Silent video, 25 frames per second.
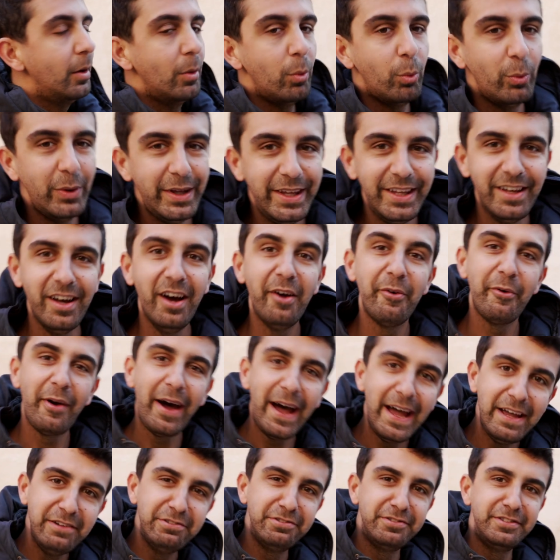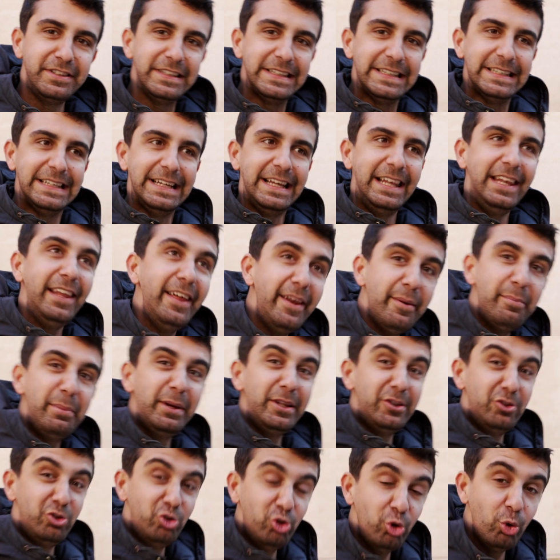We arrived a little
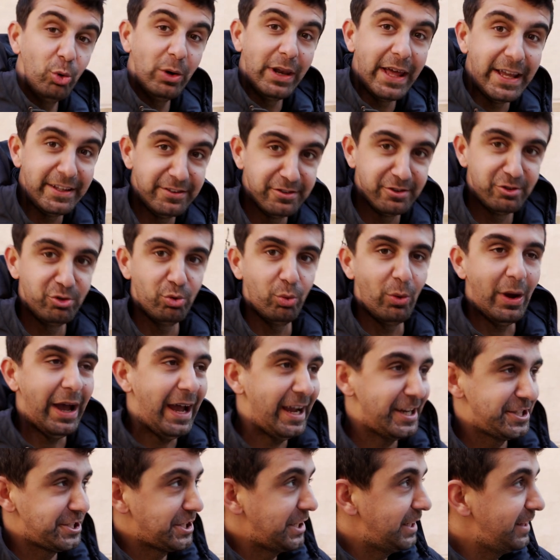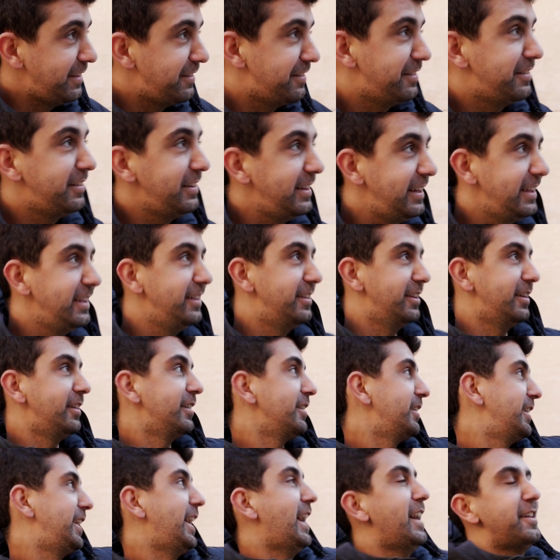bit too late to actually see
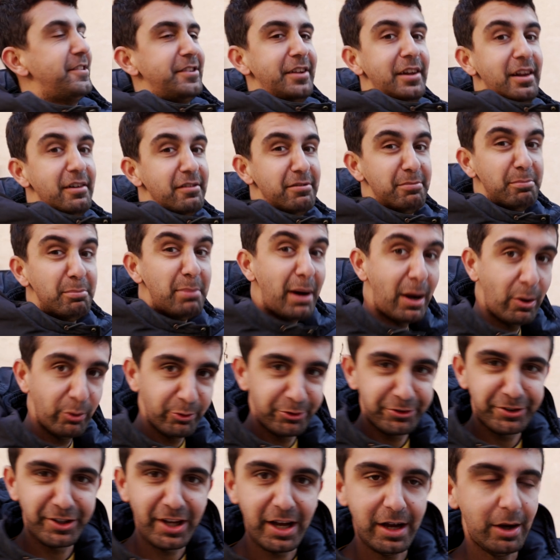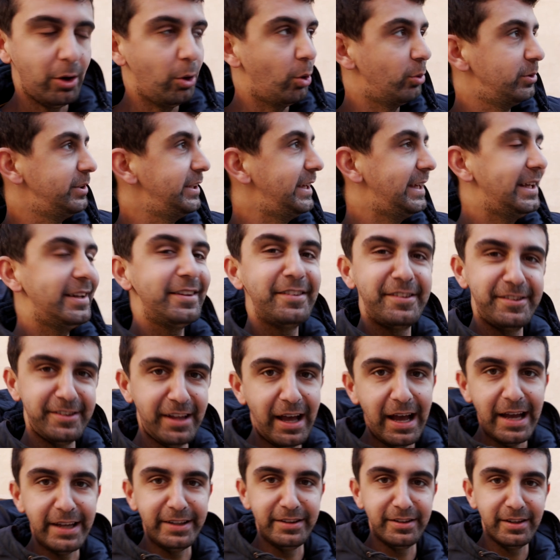the castle of Bauska on the
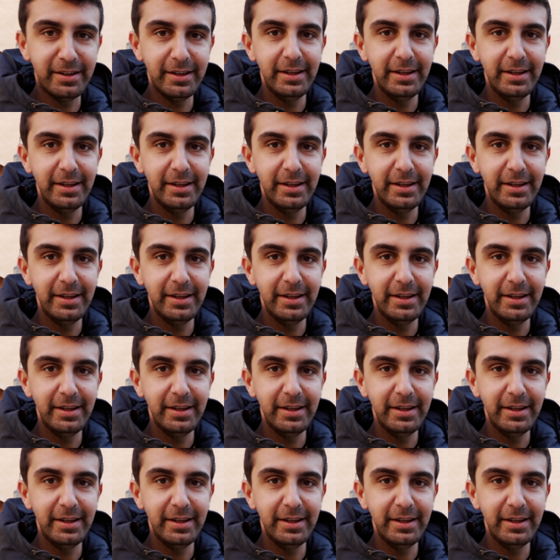inside.